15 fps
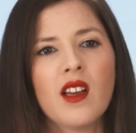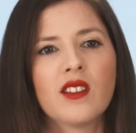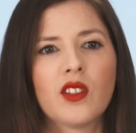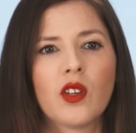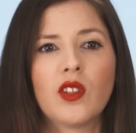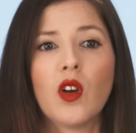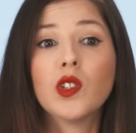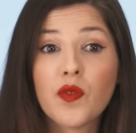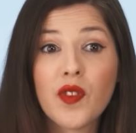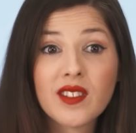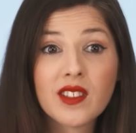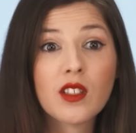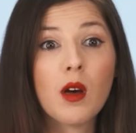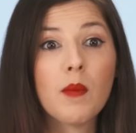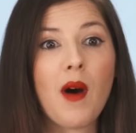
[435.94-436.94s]
So those
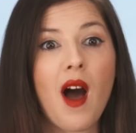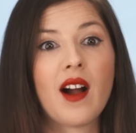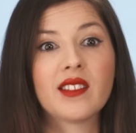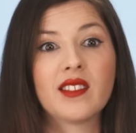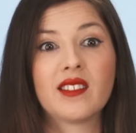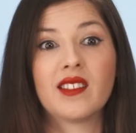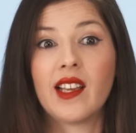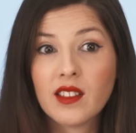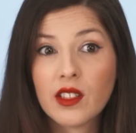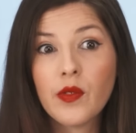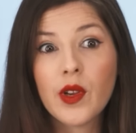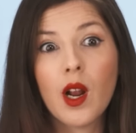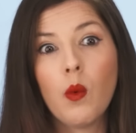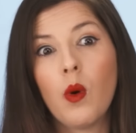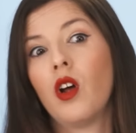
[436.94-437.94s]
physical boxes in the
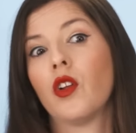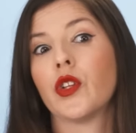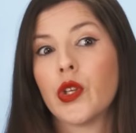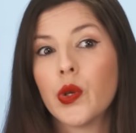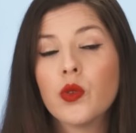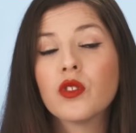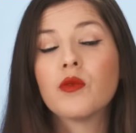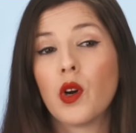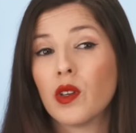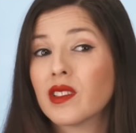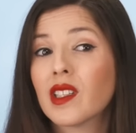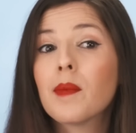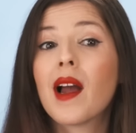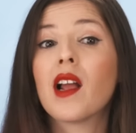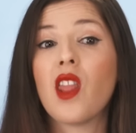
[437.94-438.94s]
real world, used
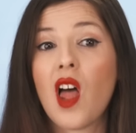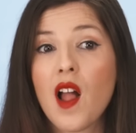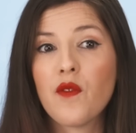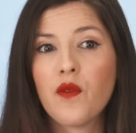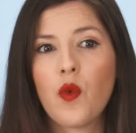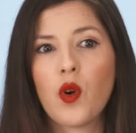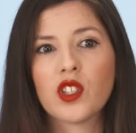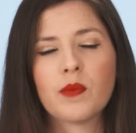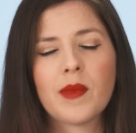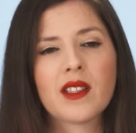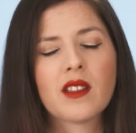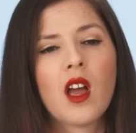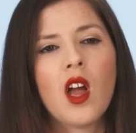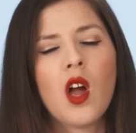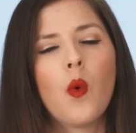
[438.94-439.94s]
mostly by law
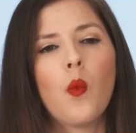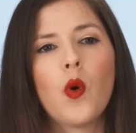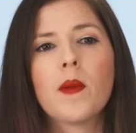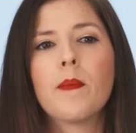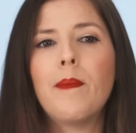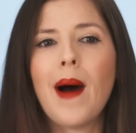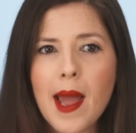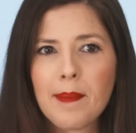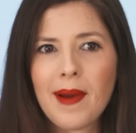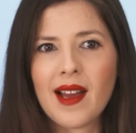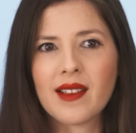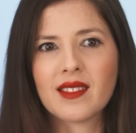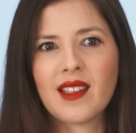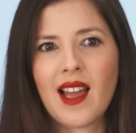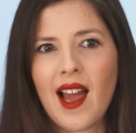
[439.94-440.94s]
enforcement, would
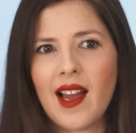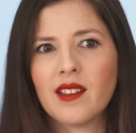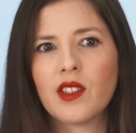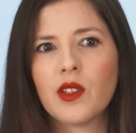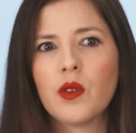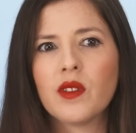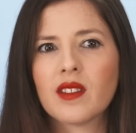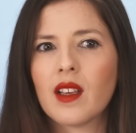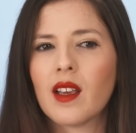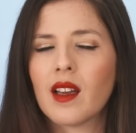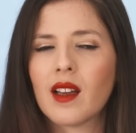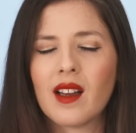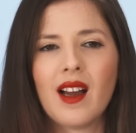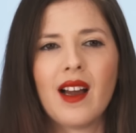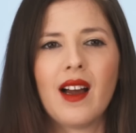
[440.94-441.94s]
bypass that
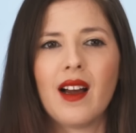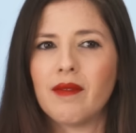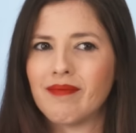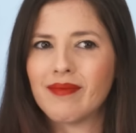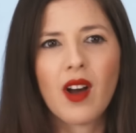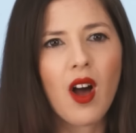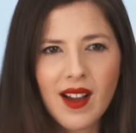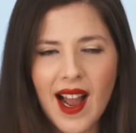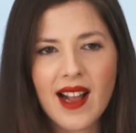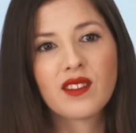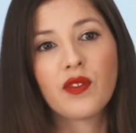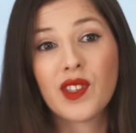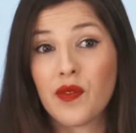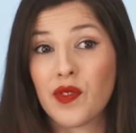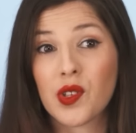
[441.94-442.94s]
using all kinds
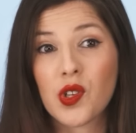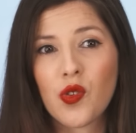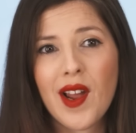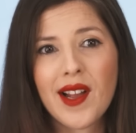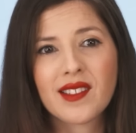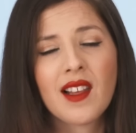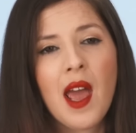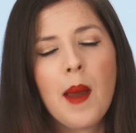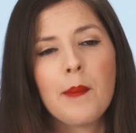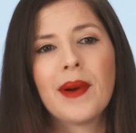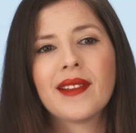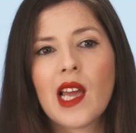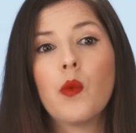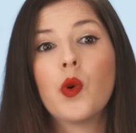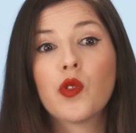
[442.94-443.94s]
of different tricks,
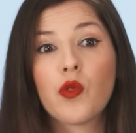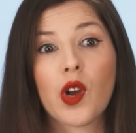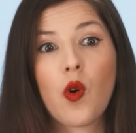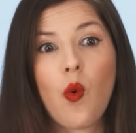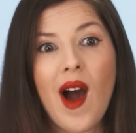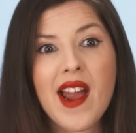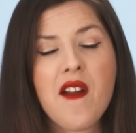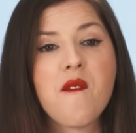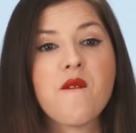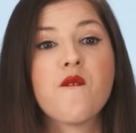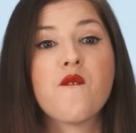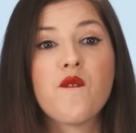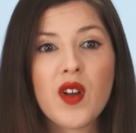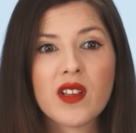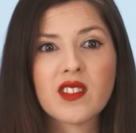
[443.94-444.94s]
but they would require
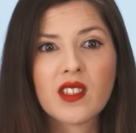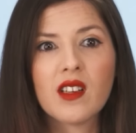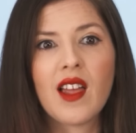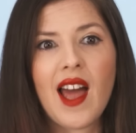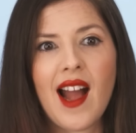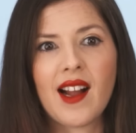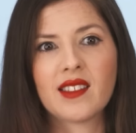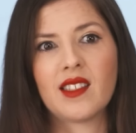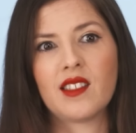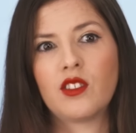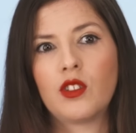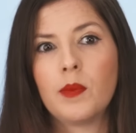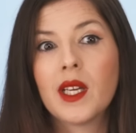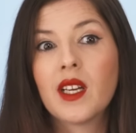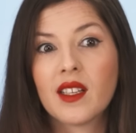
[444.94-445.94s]
physical access
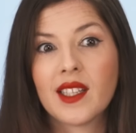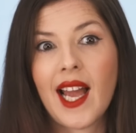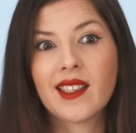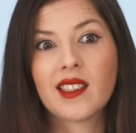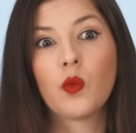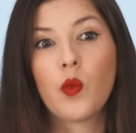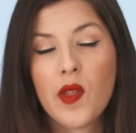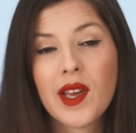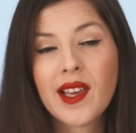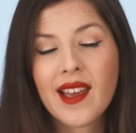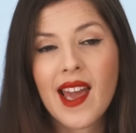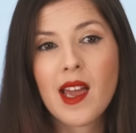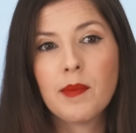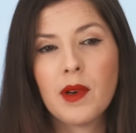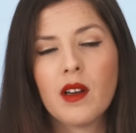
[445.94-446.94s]
to be connected with a
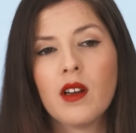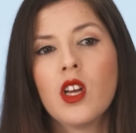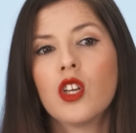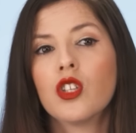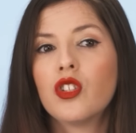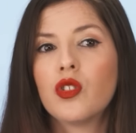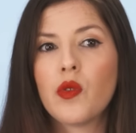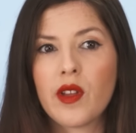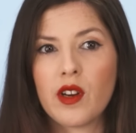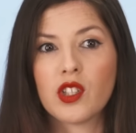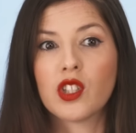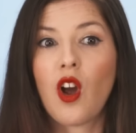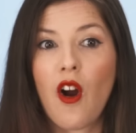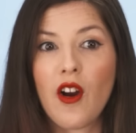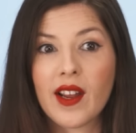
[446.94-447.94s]
cable to their
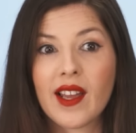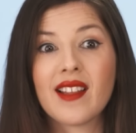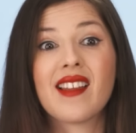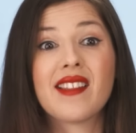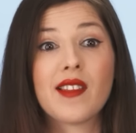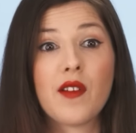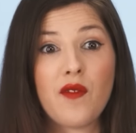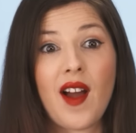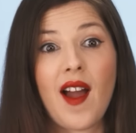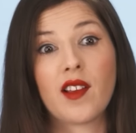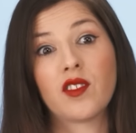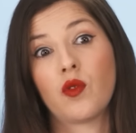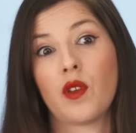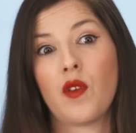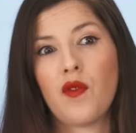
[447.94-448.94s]
target device, to the